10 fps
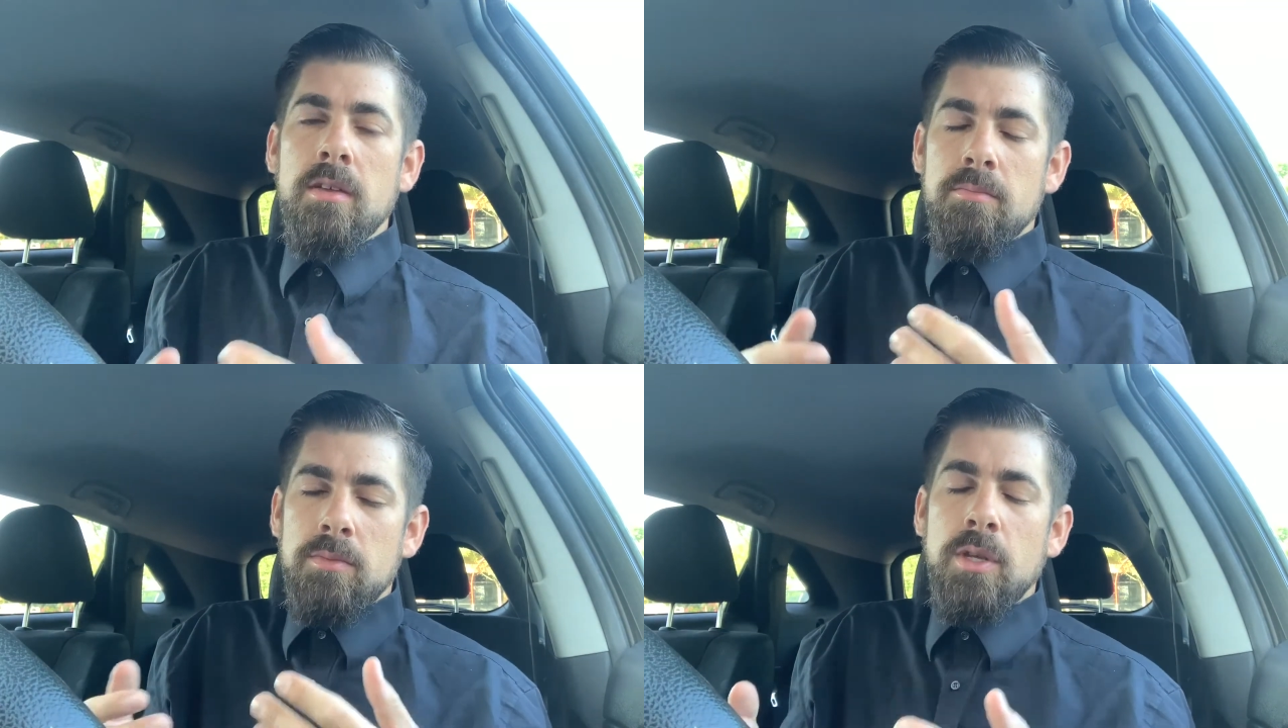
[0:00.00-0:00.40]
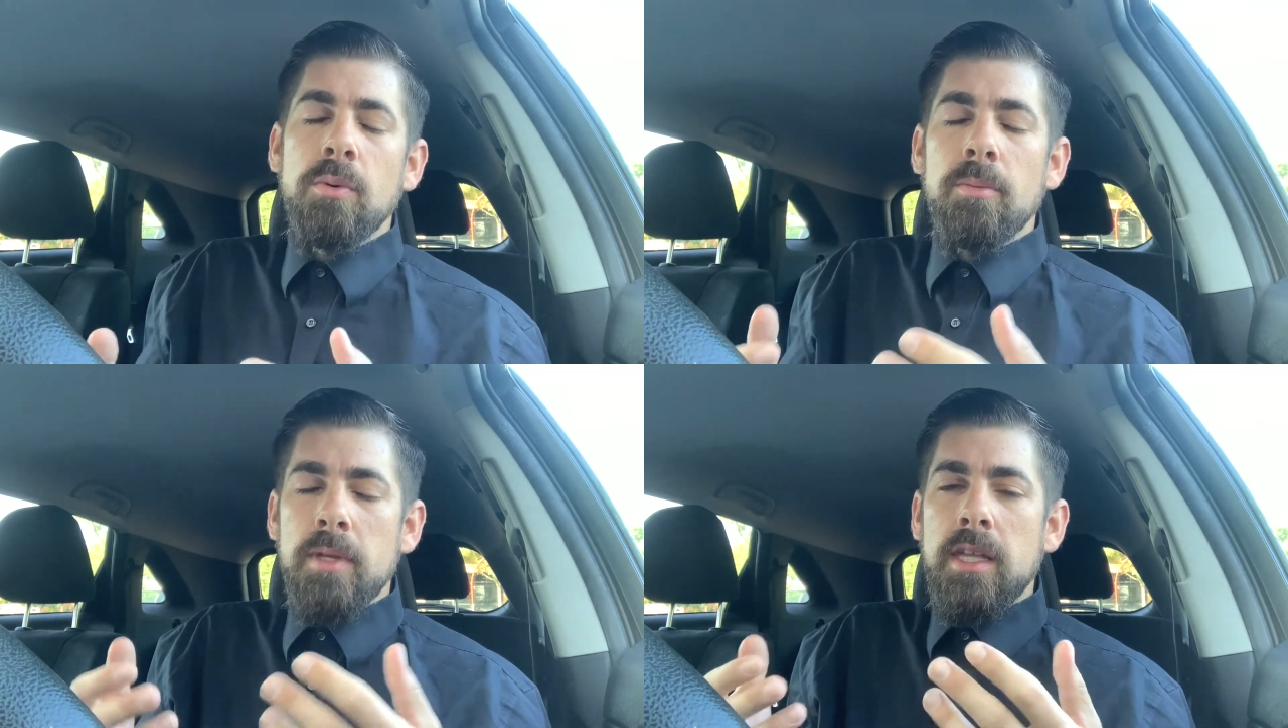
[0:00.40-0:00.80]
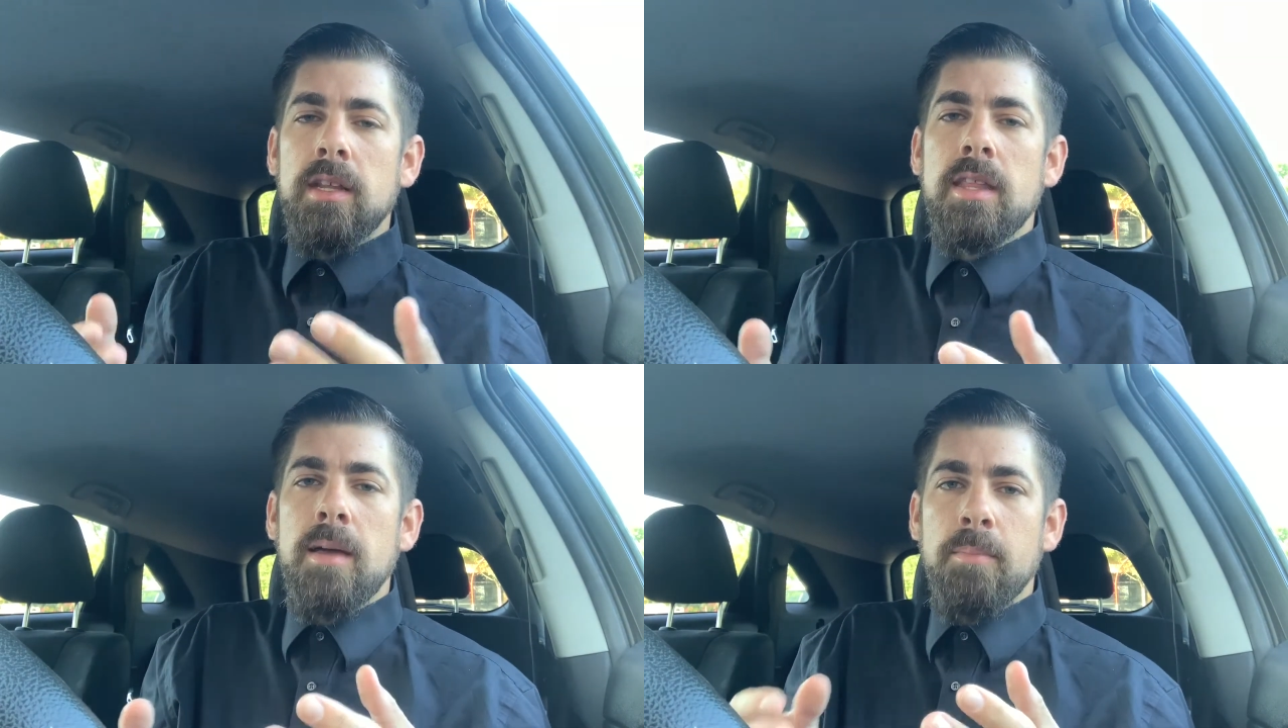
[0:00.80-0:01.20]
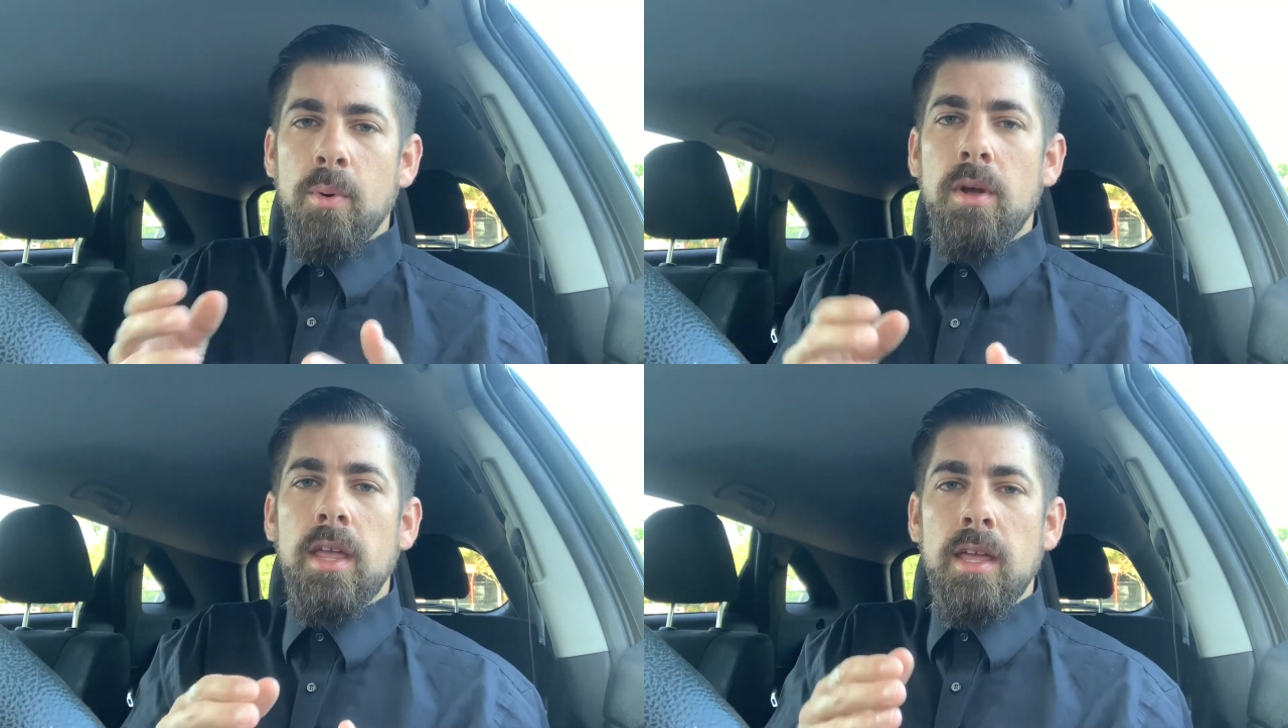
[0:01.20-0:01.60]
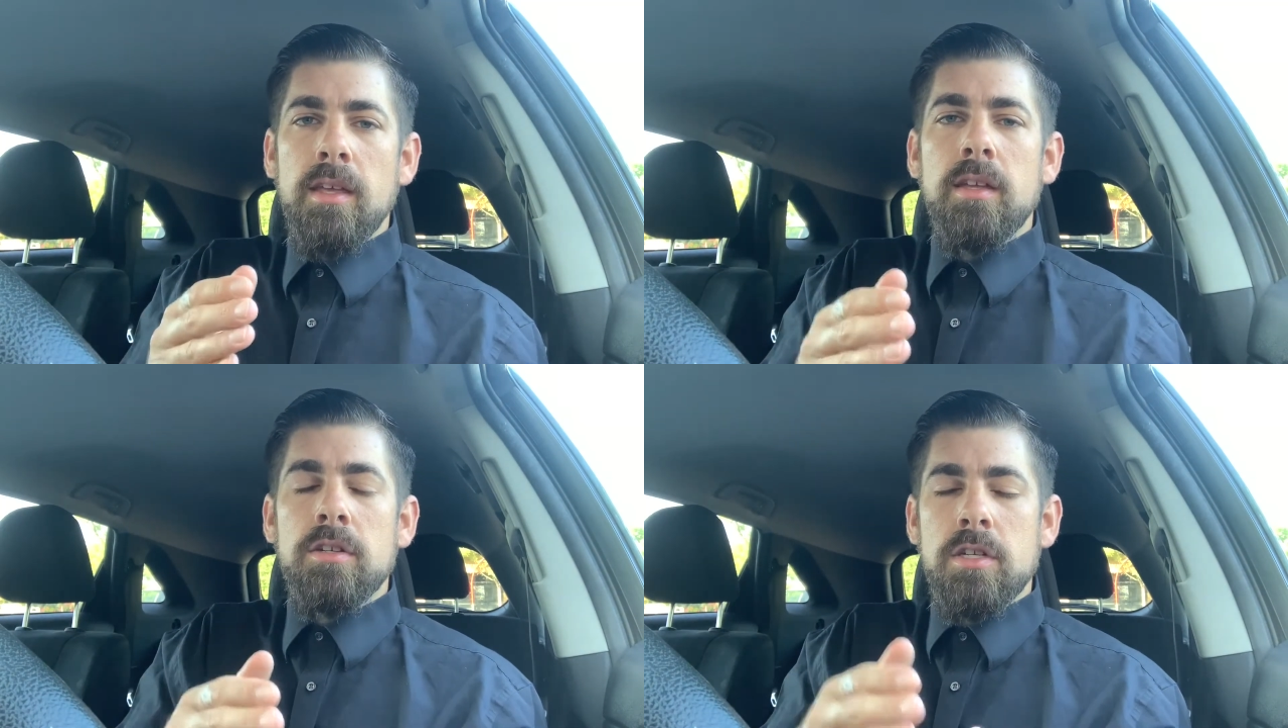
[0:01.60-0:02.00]
you will be getting that
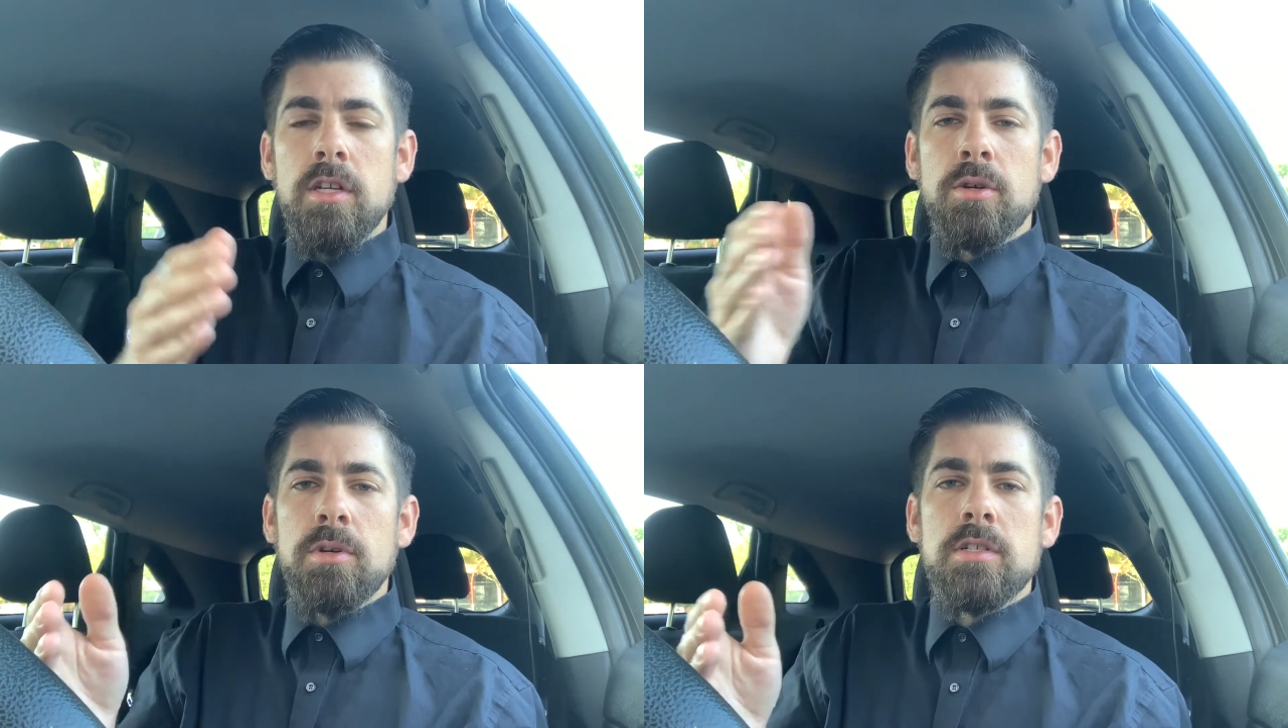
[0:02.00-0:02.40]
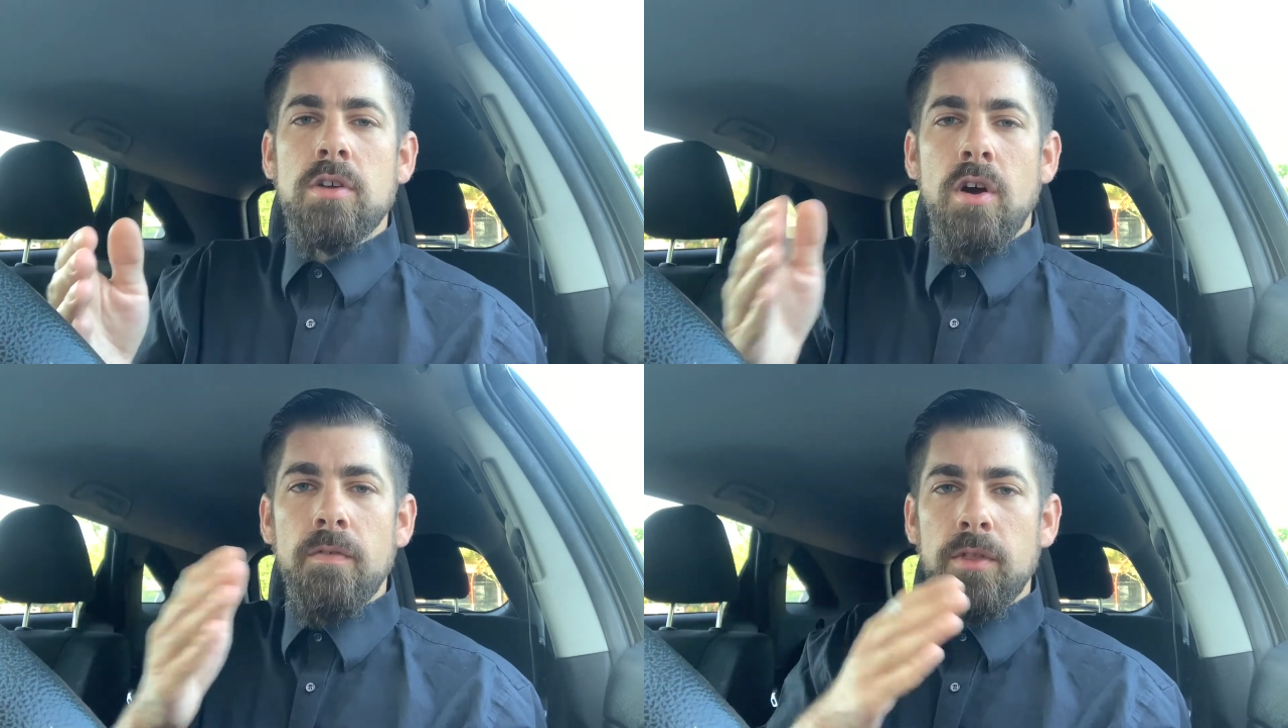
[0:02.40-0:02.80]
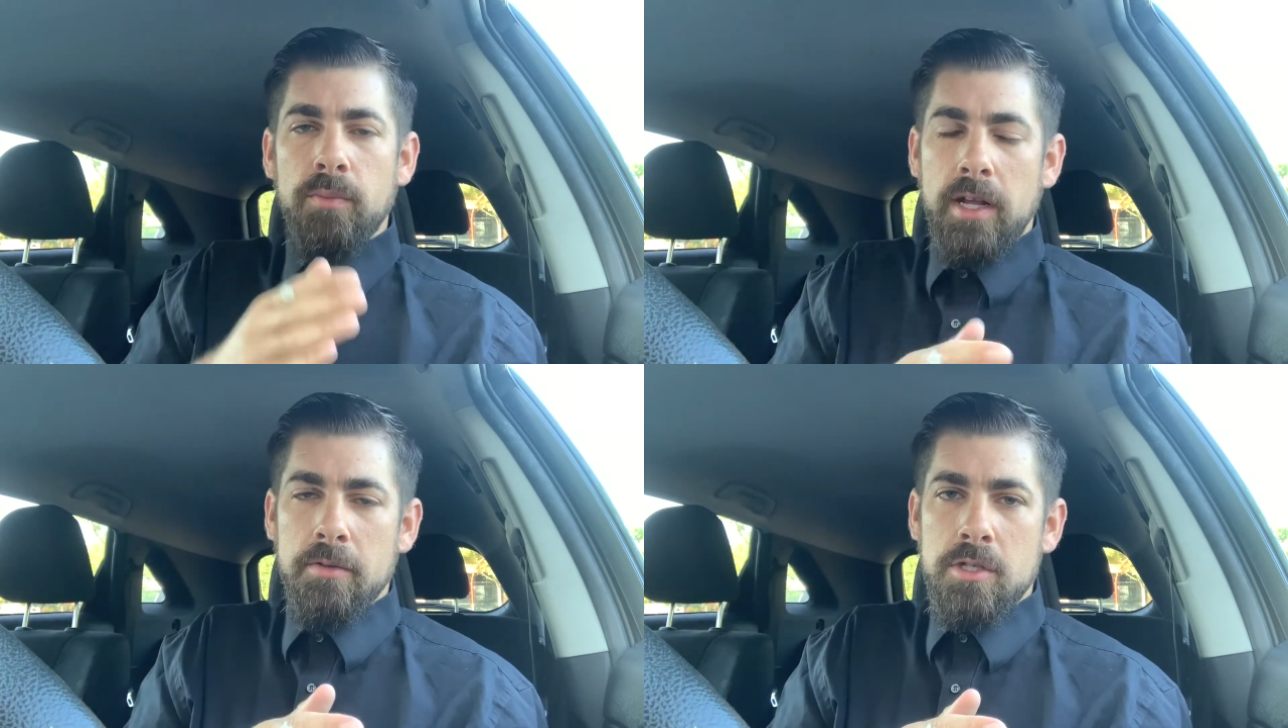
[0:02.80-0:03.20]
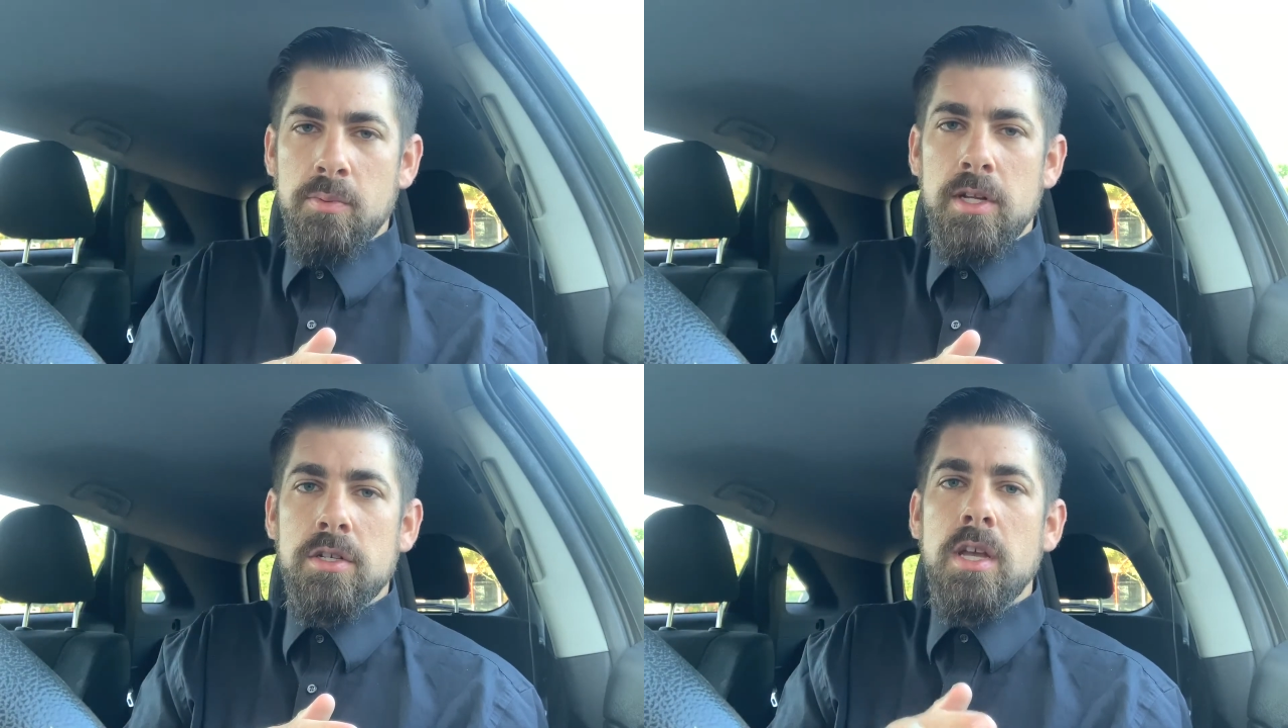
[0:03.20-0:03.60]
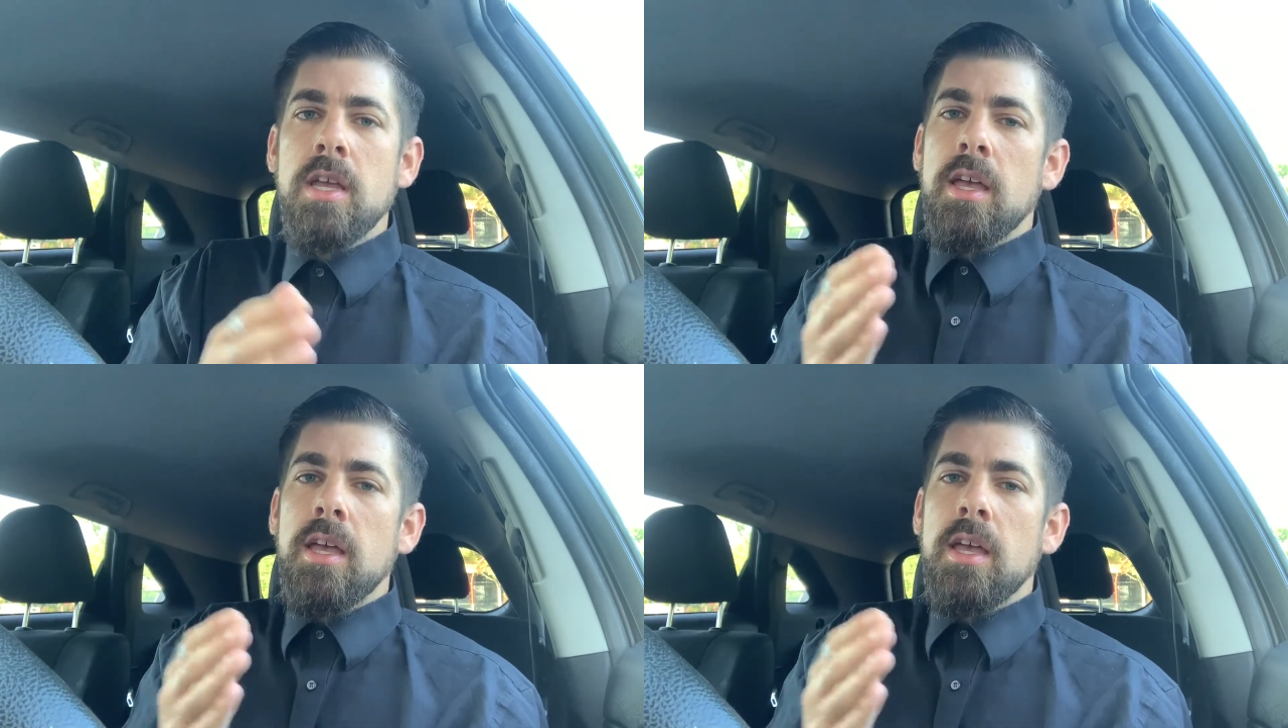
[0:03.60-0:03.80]
0.8-inch increase over the regular Switch,